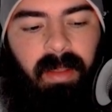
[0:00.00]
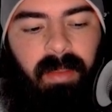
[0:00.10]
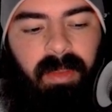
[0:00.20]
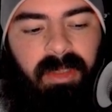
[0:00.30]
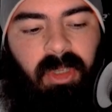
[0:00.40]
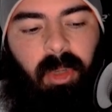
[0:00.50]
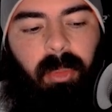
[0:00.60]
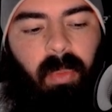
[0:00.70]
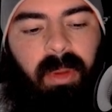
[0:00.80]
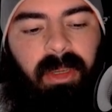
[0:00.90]
This
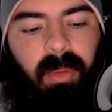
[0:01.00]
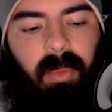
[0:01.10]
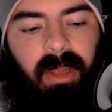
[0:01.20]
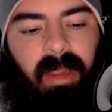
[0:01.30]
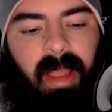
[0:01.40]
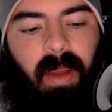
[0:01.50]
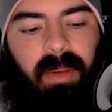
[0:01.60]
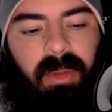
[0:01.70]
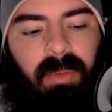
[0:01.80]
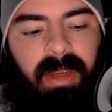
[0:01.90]
terminal window will allow
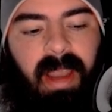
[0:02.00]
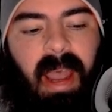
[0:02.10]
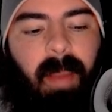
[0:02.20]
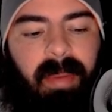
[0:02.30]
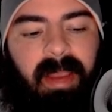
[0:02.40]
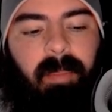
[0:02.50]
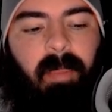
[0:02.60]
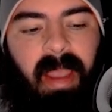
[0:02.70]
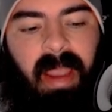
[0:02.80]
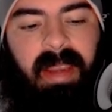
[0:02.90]
you to copy and
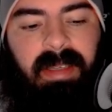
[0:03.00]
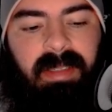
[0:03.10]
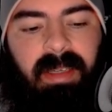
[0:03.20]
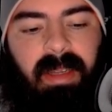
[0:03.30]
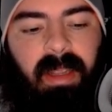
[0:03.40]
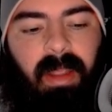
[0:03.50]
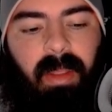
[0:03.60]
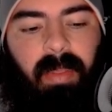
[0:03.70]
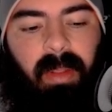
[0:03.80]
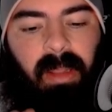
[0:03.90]
paste
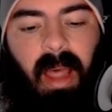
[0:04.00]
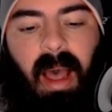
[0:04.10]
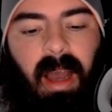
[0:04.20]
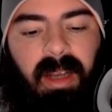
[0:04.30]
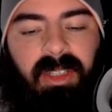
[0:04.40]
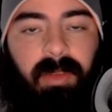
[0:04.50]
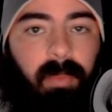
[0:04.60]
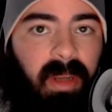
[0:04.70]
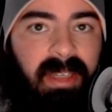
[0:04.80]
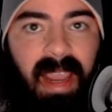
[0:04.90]
the logs of
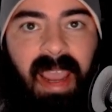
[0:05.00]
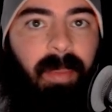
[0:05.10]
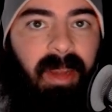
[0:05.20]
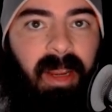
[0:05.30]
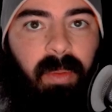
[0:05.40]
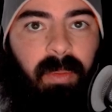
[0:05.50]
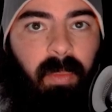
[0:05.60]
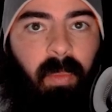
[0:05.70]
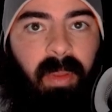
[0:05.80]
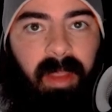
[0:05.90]
what's happening
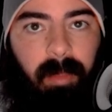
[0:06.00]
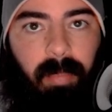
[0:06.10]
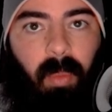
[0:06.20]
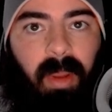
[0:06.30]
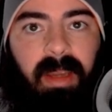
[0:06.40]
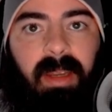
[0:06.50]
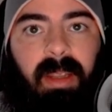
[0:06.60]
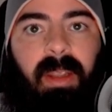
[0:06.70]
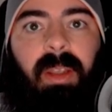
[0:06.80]
within Boid